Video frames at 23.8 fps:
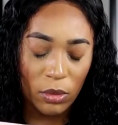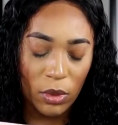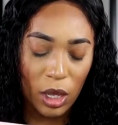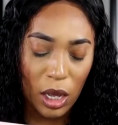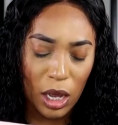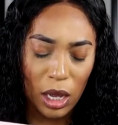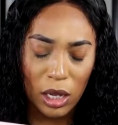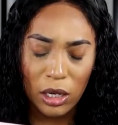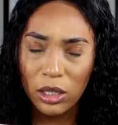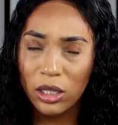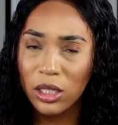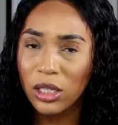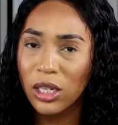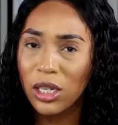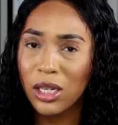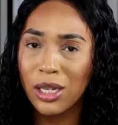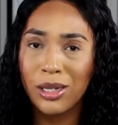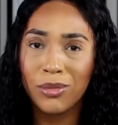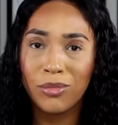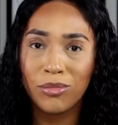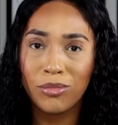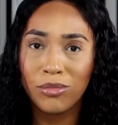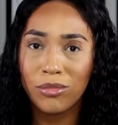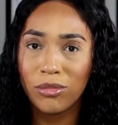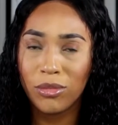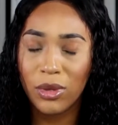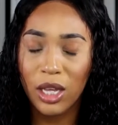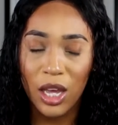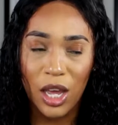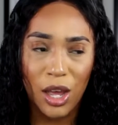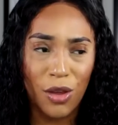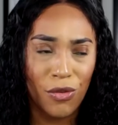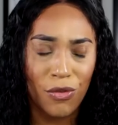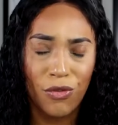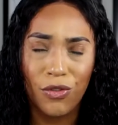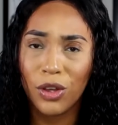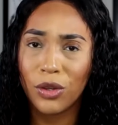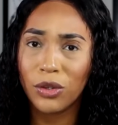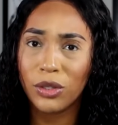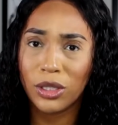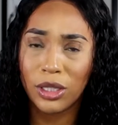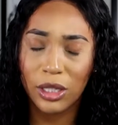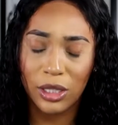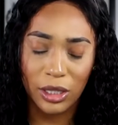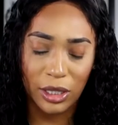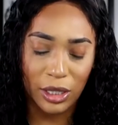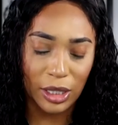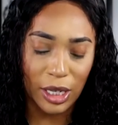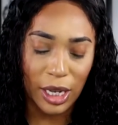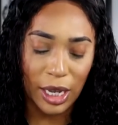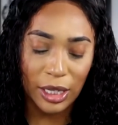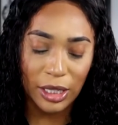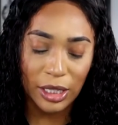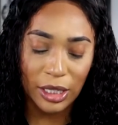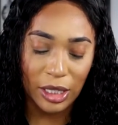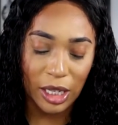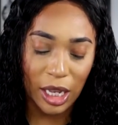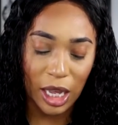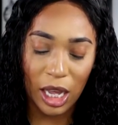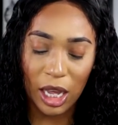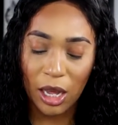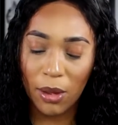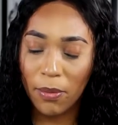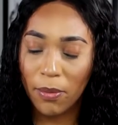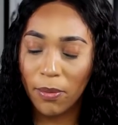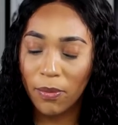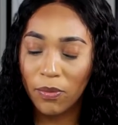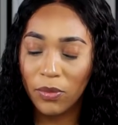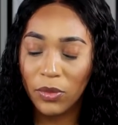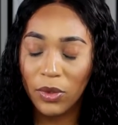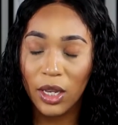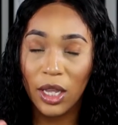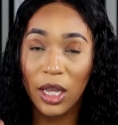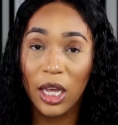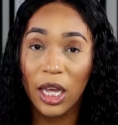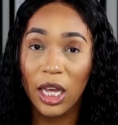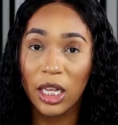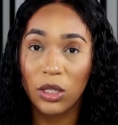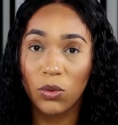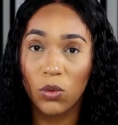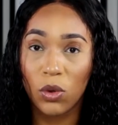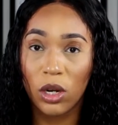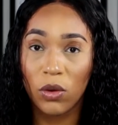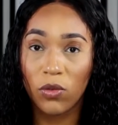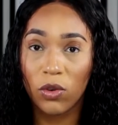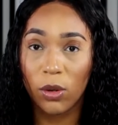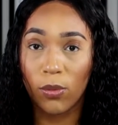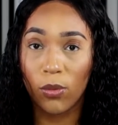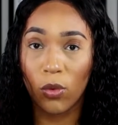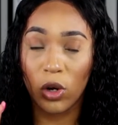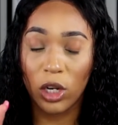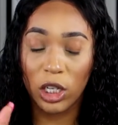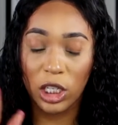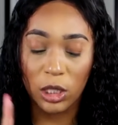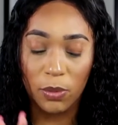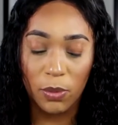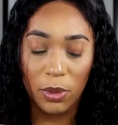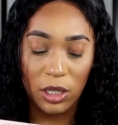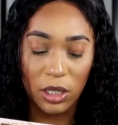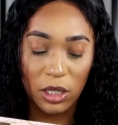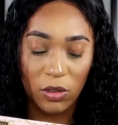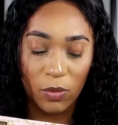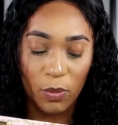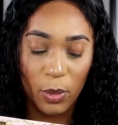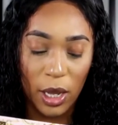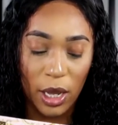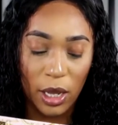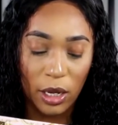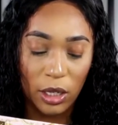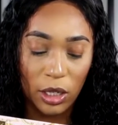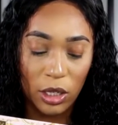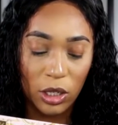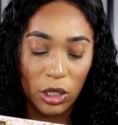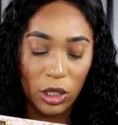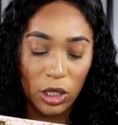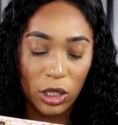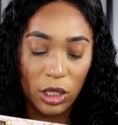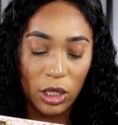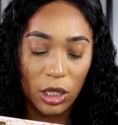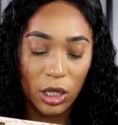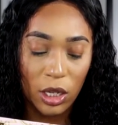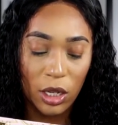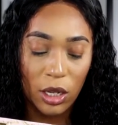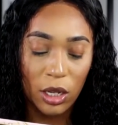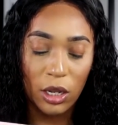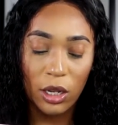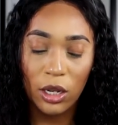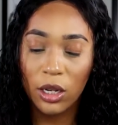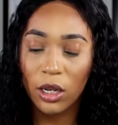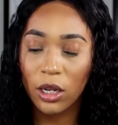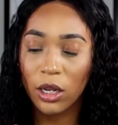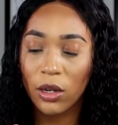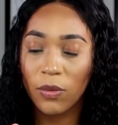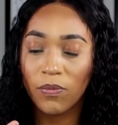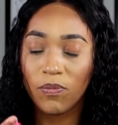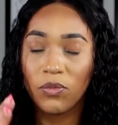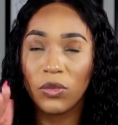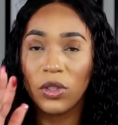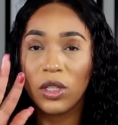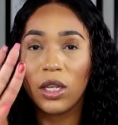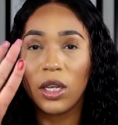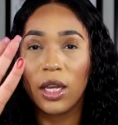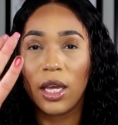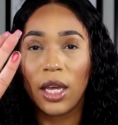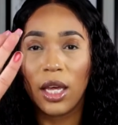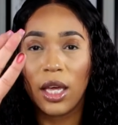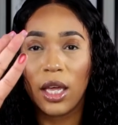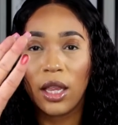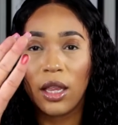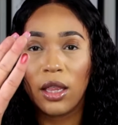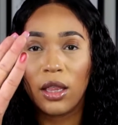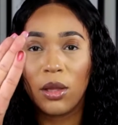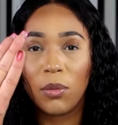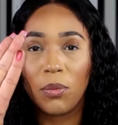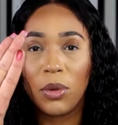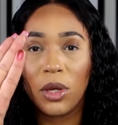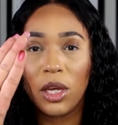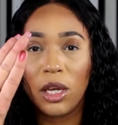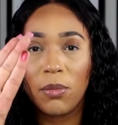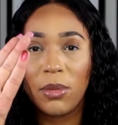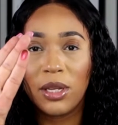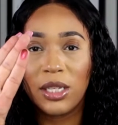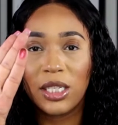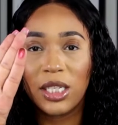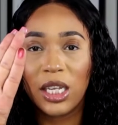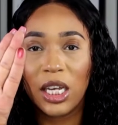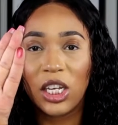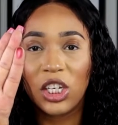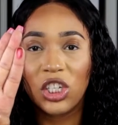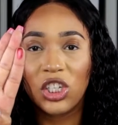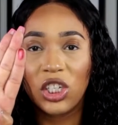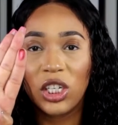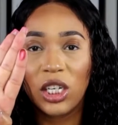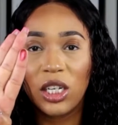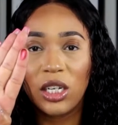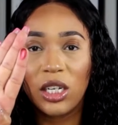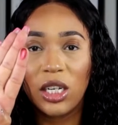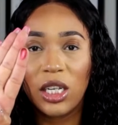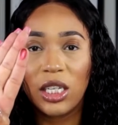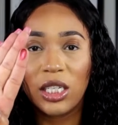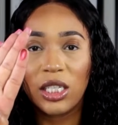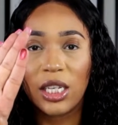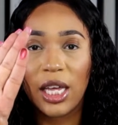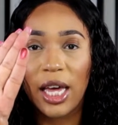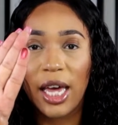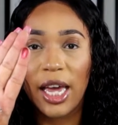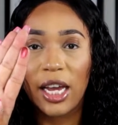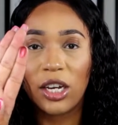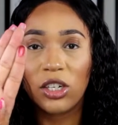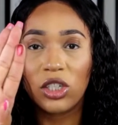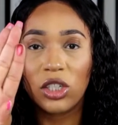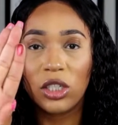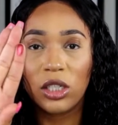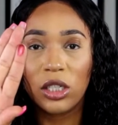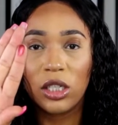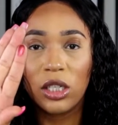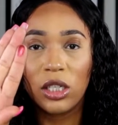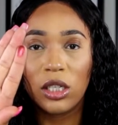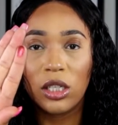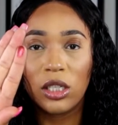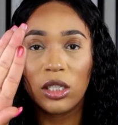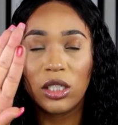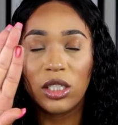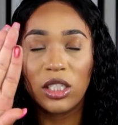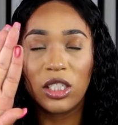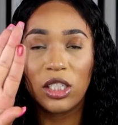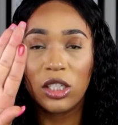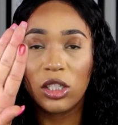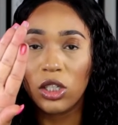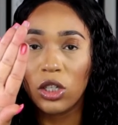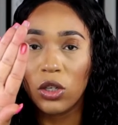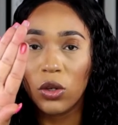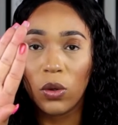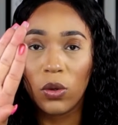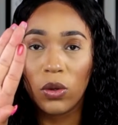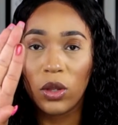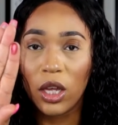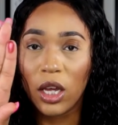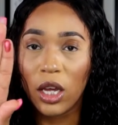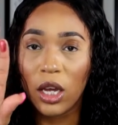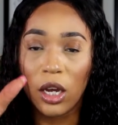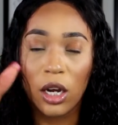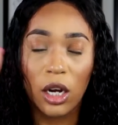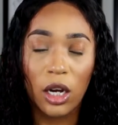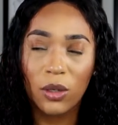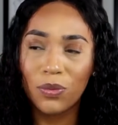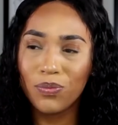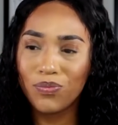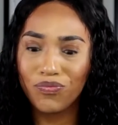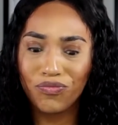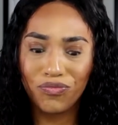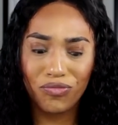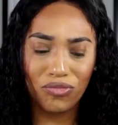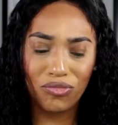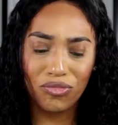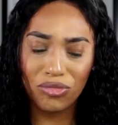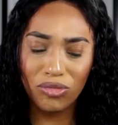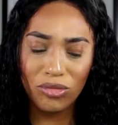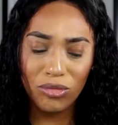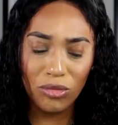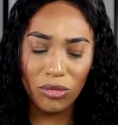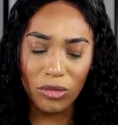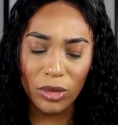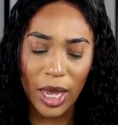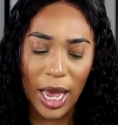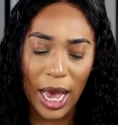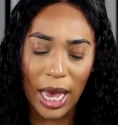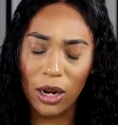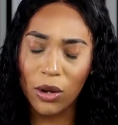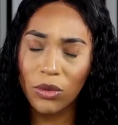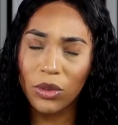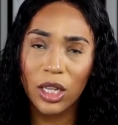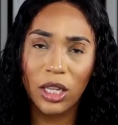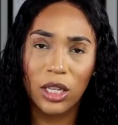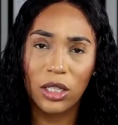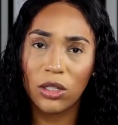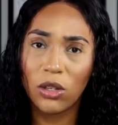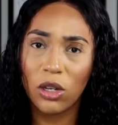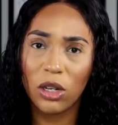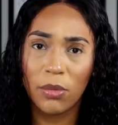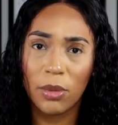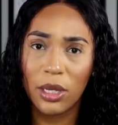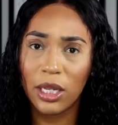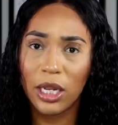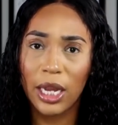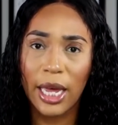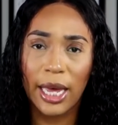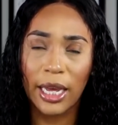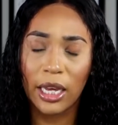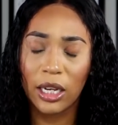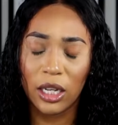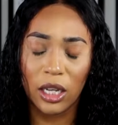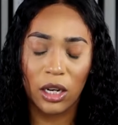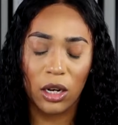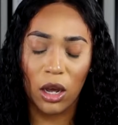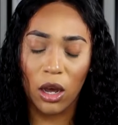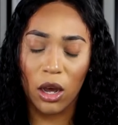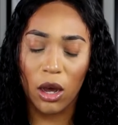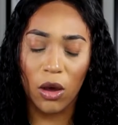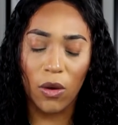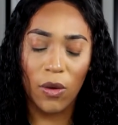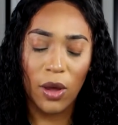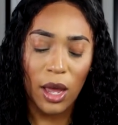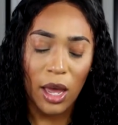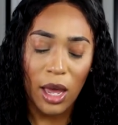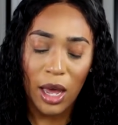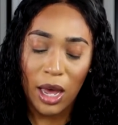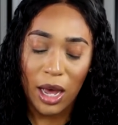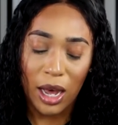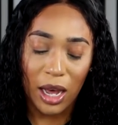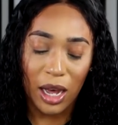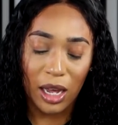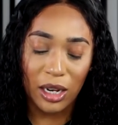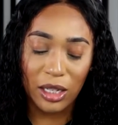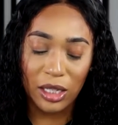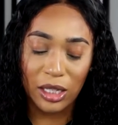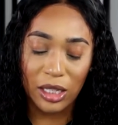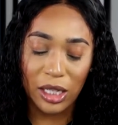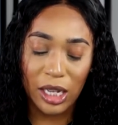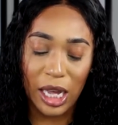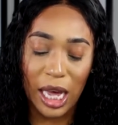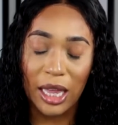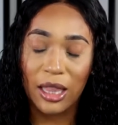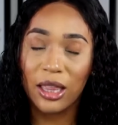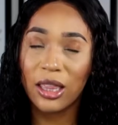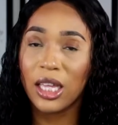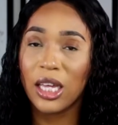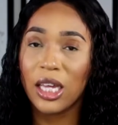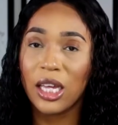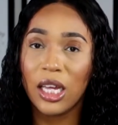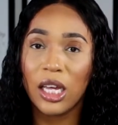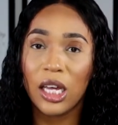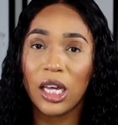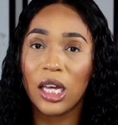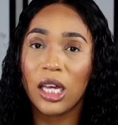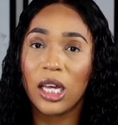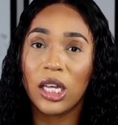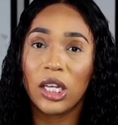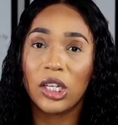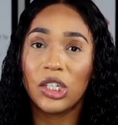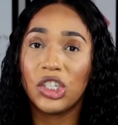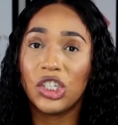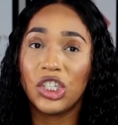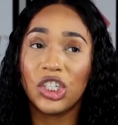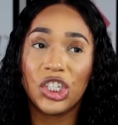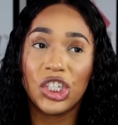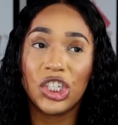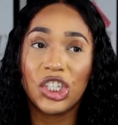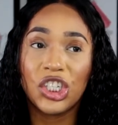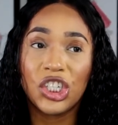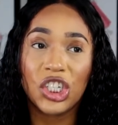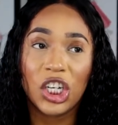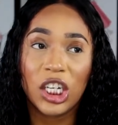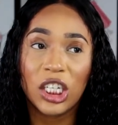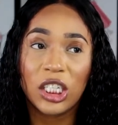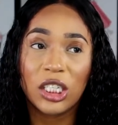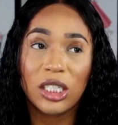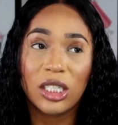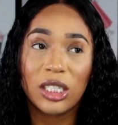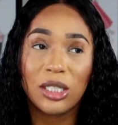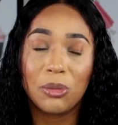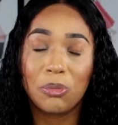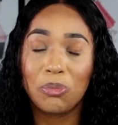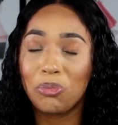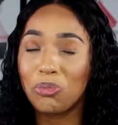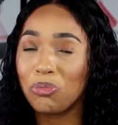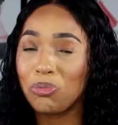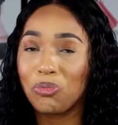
Honestly, it feels the exact same as one of her more expensive palettes. And the pigmentation is actually still there. I don't think it's going to be lacking at all. Honestly, I think she just